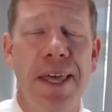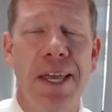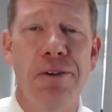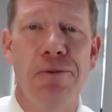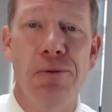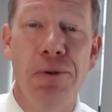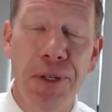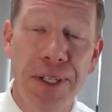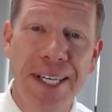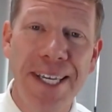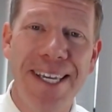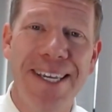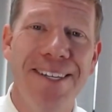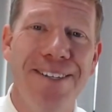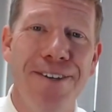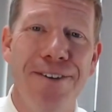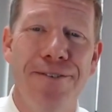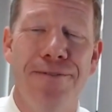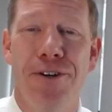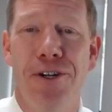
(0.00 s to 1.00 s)
things really
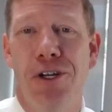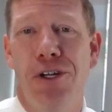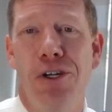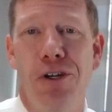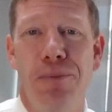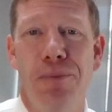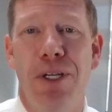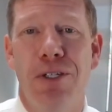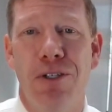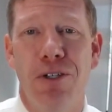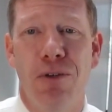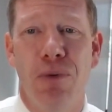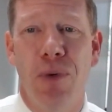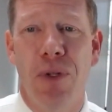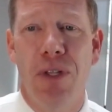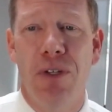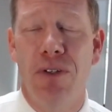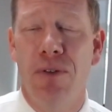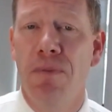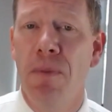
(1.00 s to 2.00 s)
easy for you to do business
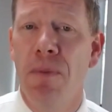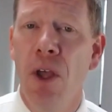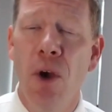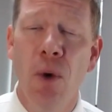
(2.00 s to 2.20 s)
with us.